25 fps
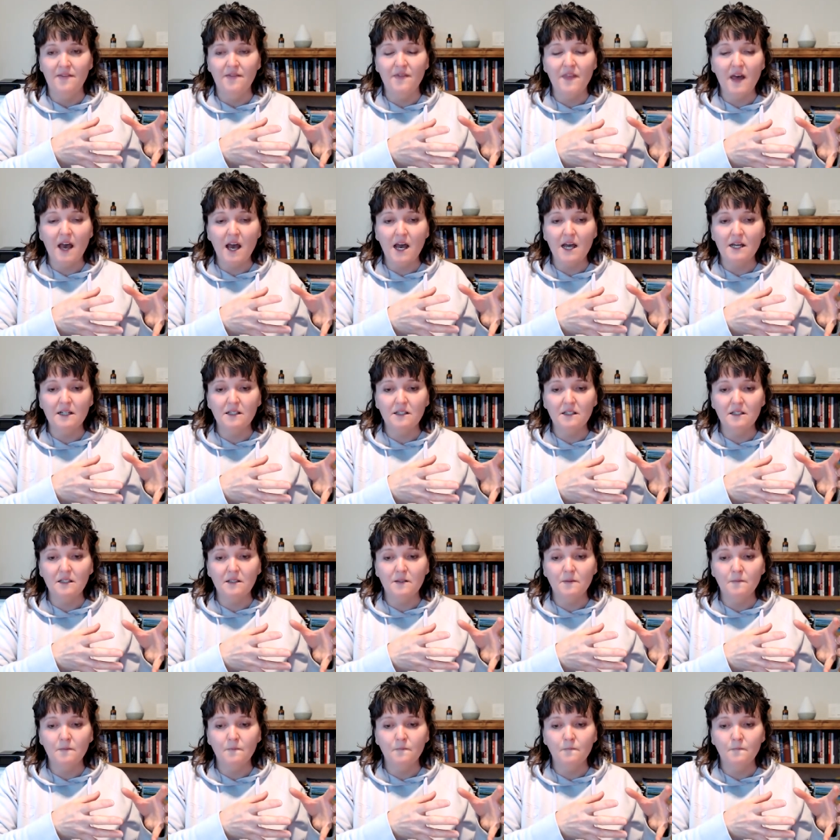that
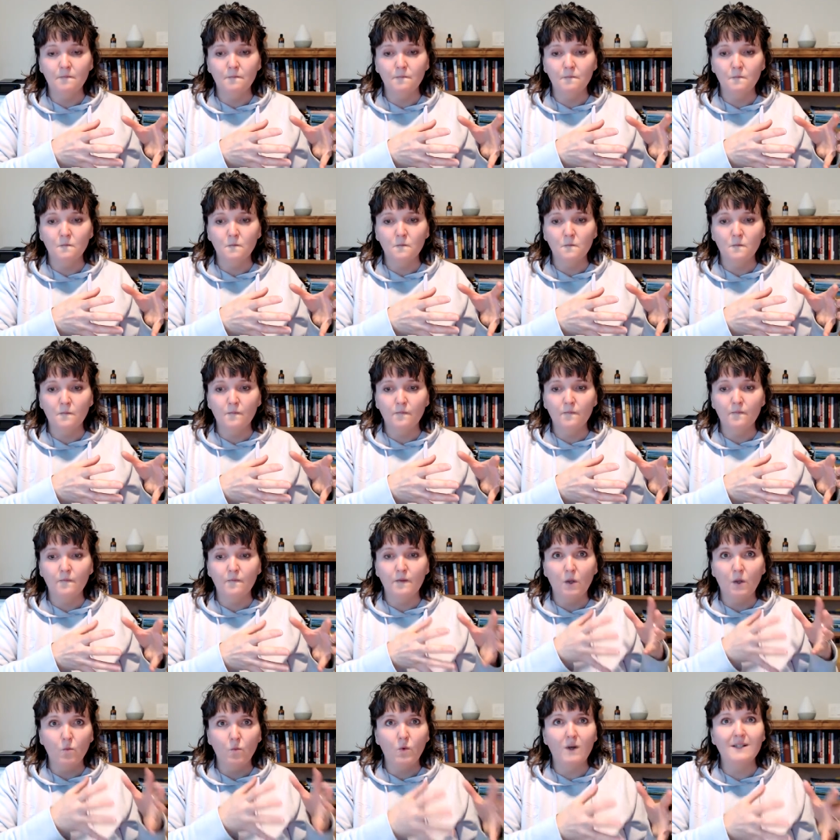
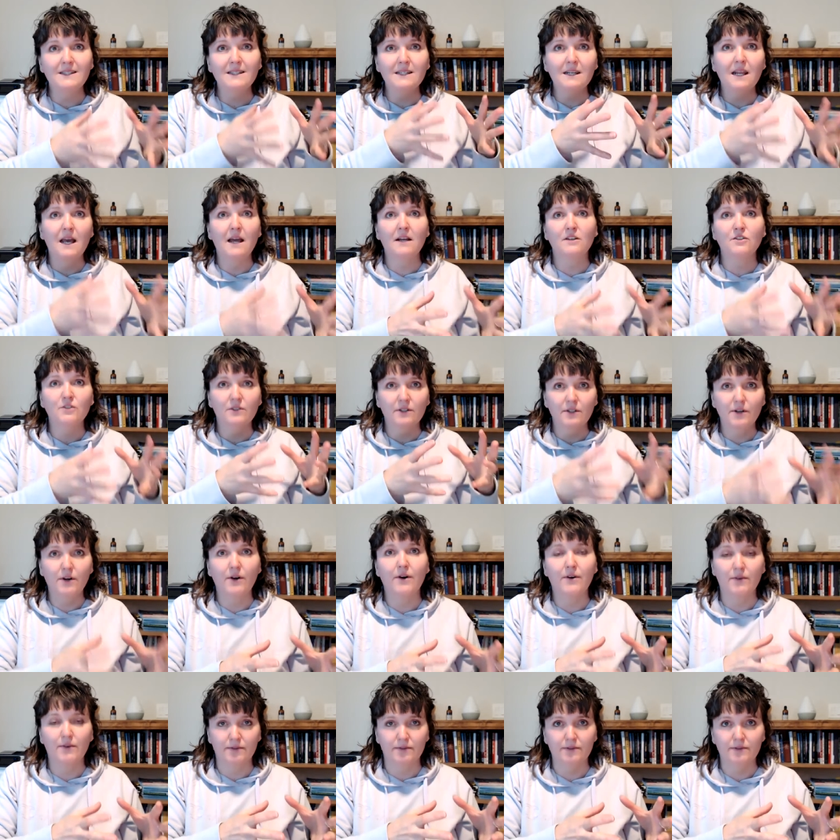wasn't actually
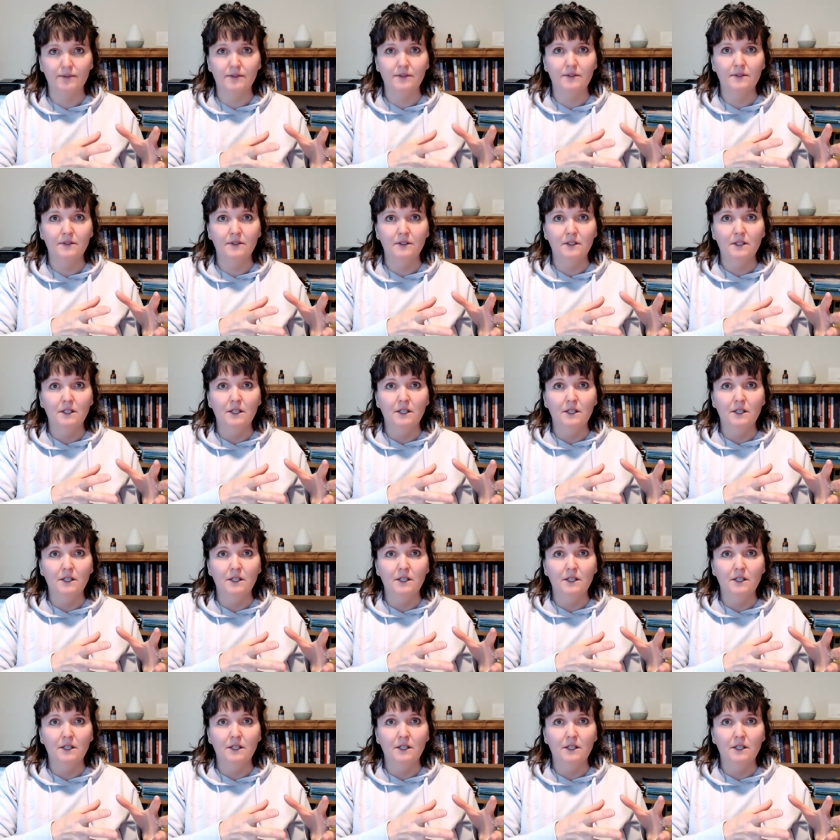hers.